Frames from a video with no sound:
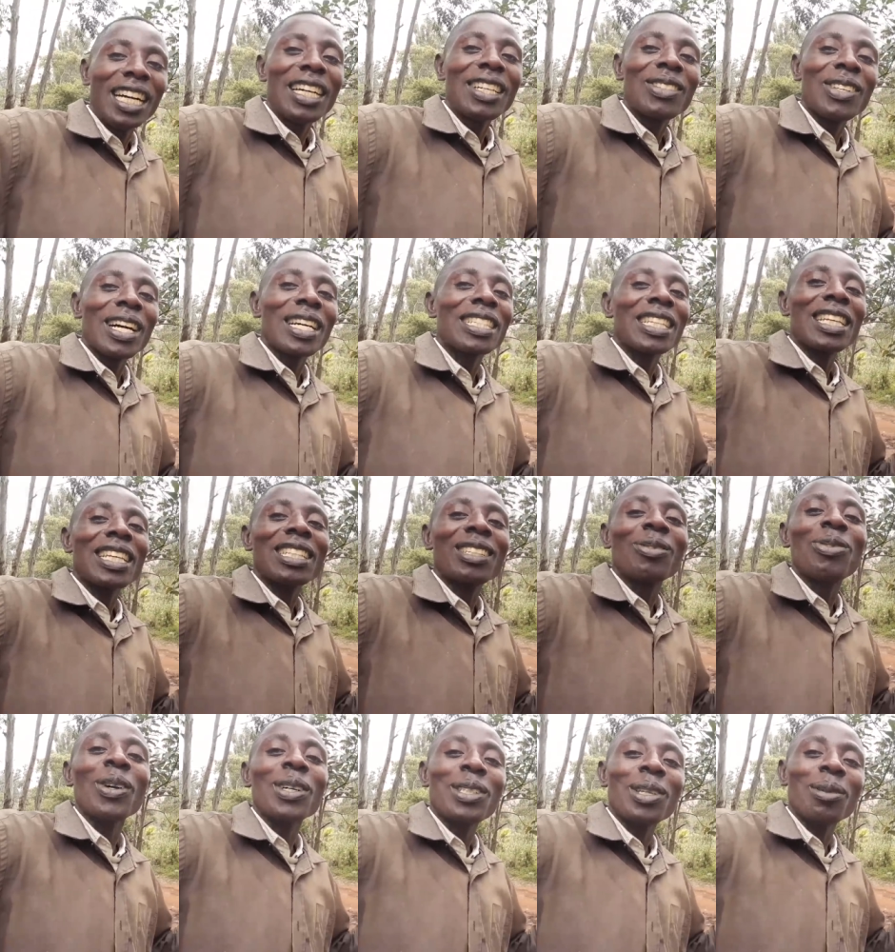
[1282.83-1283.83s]
So as it
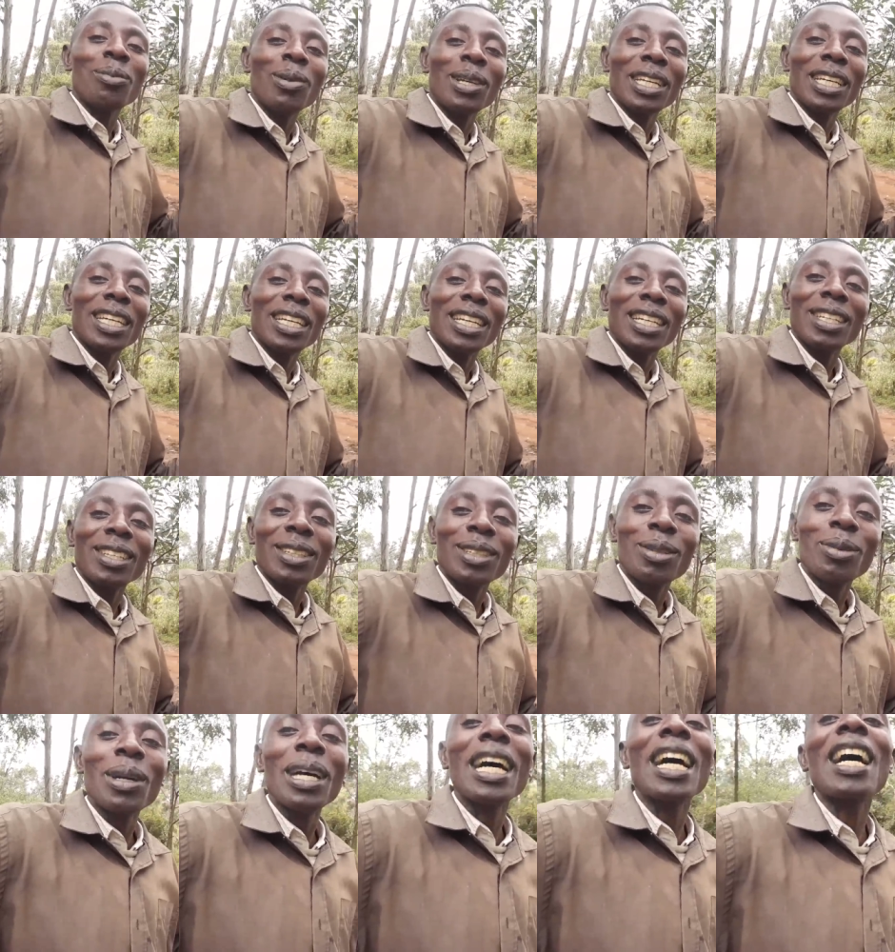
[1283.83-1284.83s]
forced me
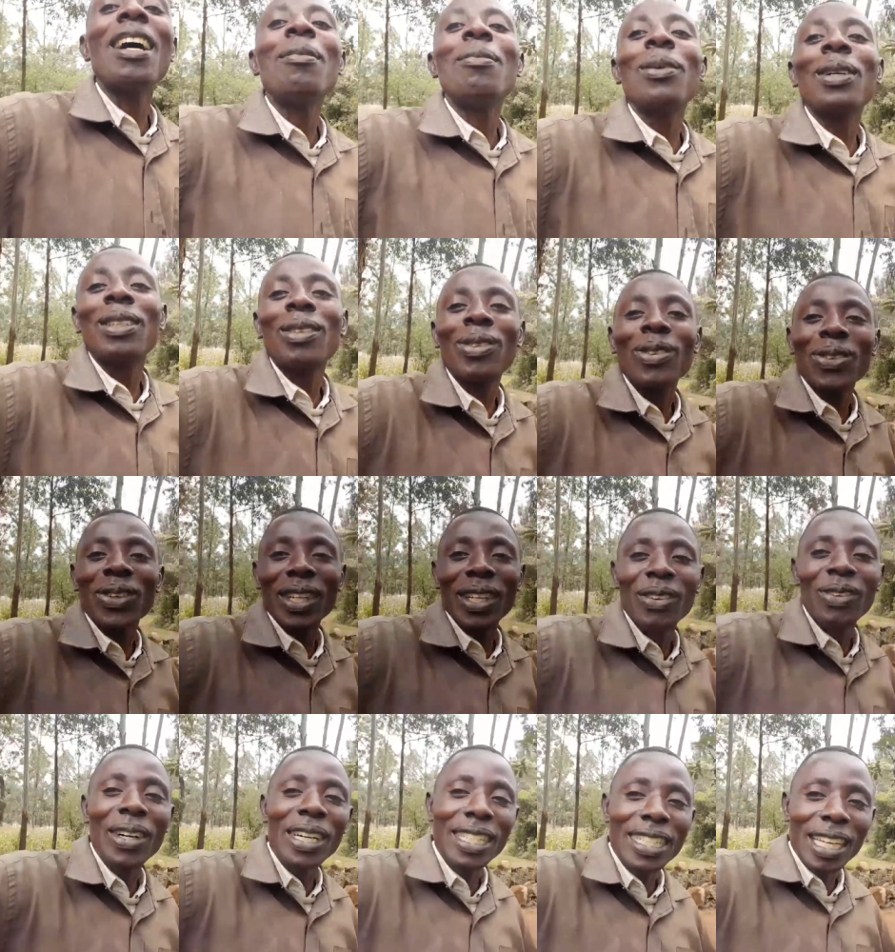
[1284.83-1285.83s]
to wear a gumboot for
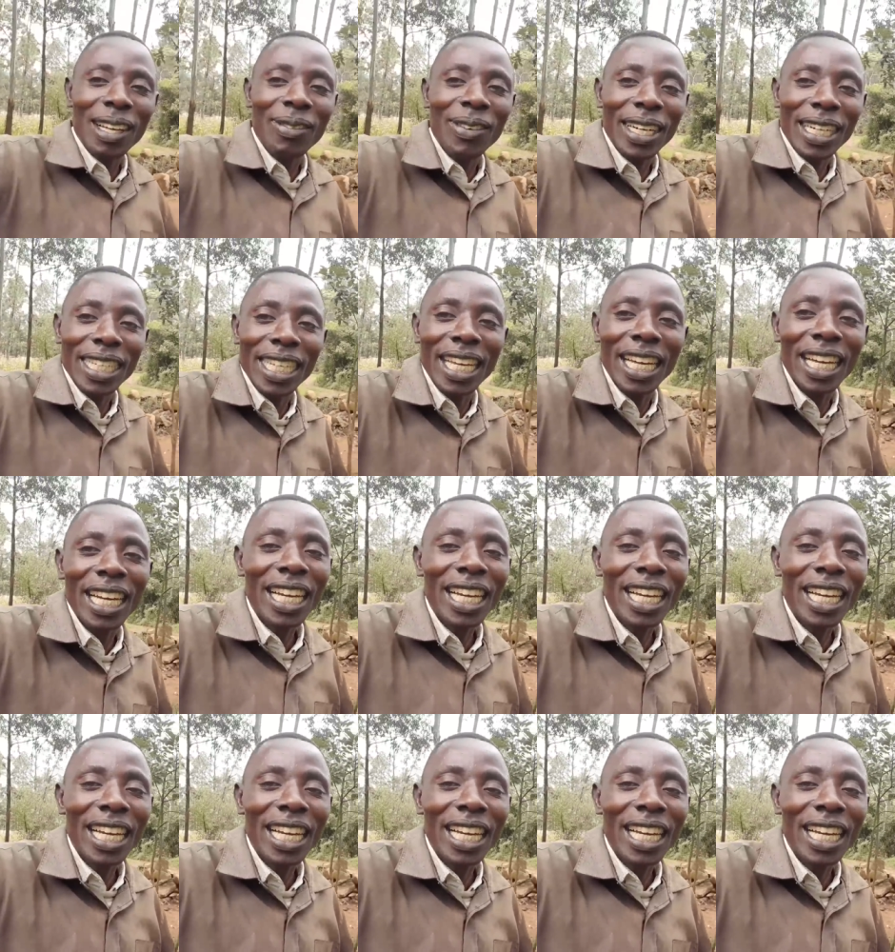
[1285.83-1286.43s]
the first time, guys.